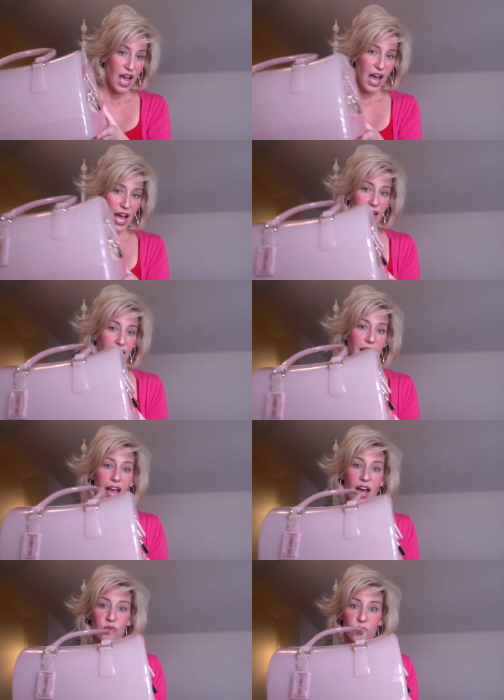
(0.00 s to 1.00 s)
I
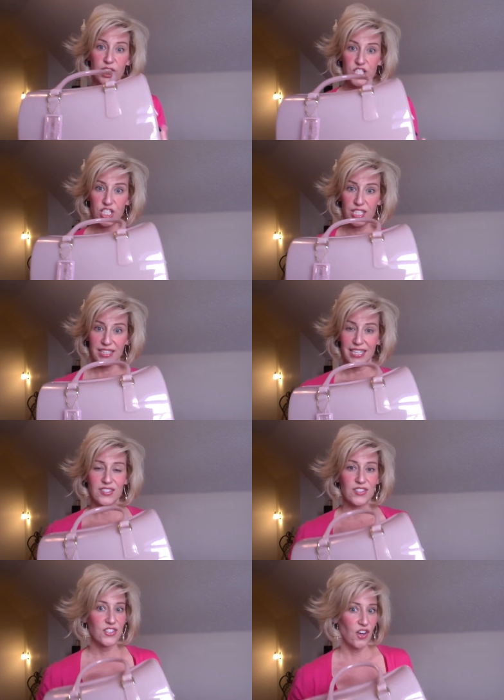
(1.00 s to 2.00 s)
originally
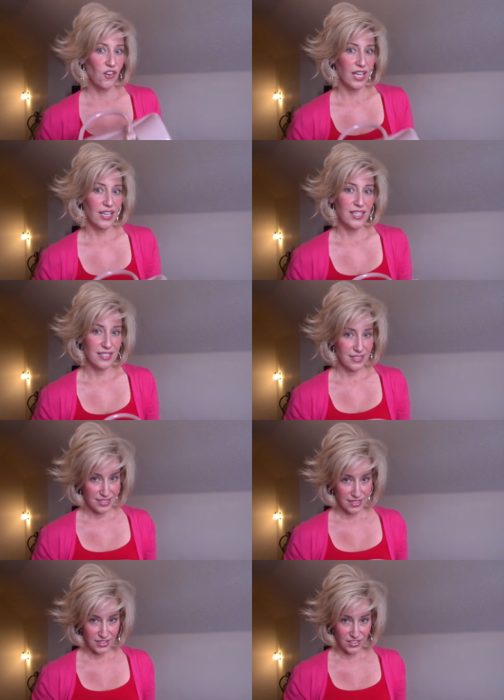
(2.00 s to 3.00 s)
saw it in
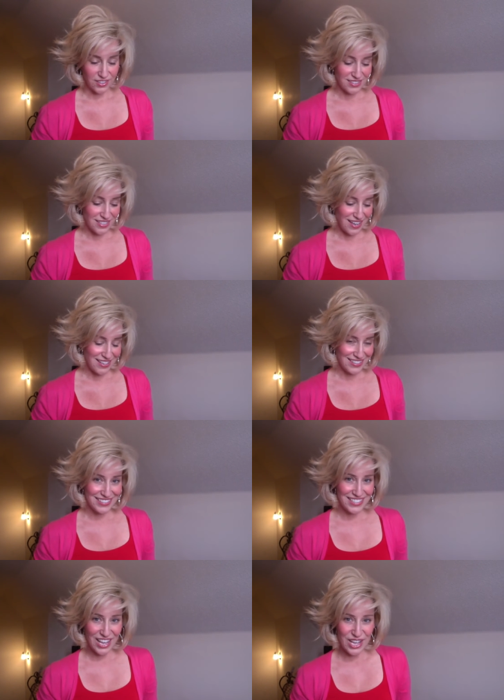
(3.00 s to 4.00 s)
Dillard's
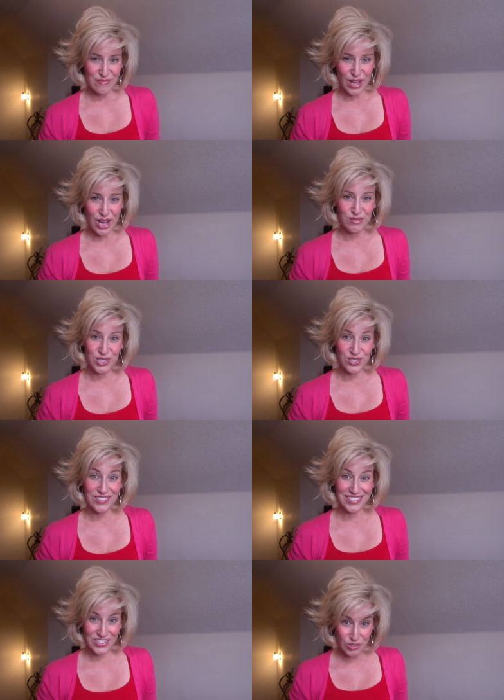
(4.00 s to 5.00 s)
and um, I was
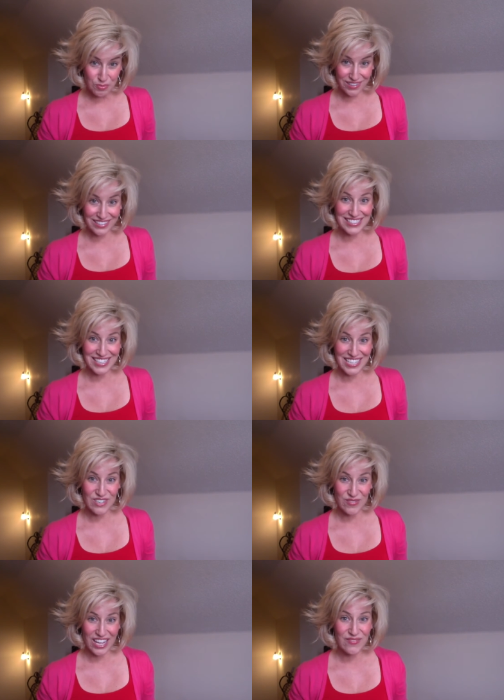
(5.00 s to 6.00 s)
super excited.
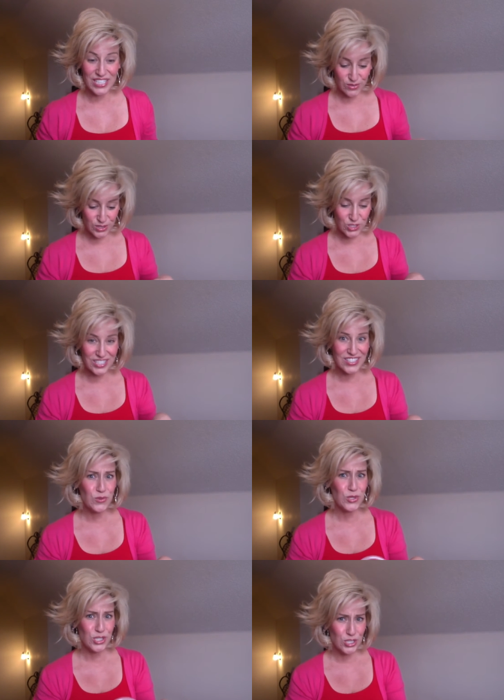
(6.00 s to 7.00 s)
About, I mean, it was just so
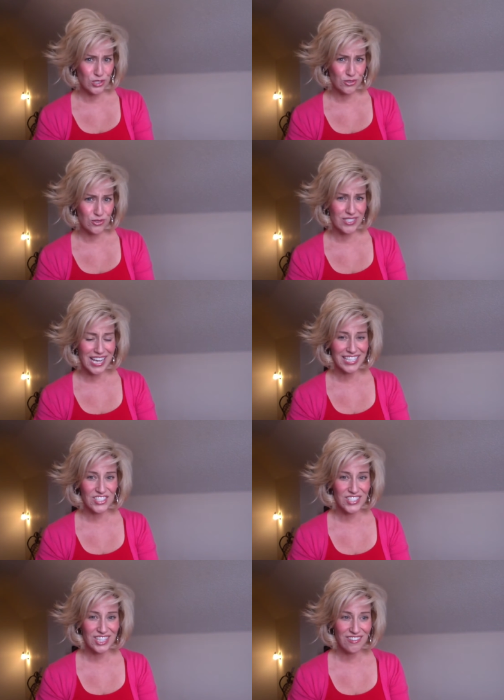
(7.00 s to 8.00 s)
cute. I
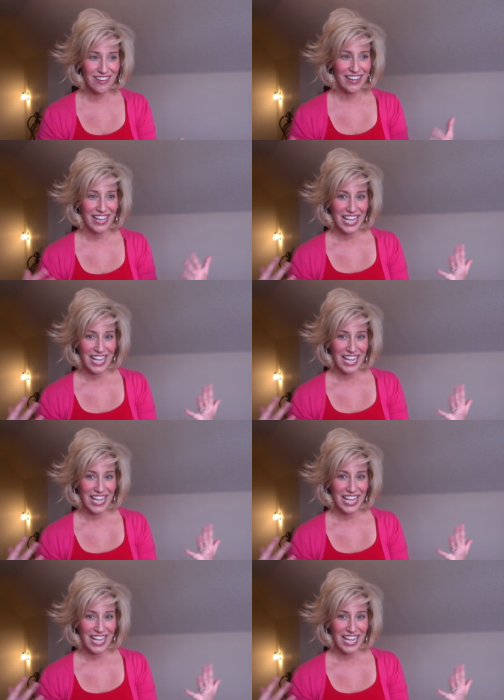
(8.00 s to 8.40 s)
just thought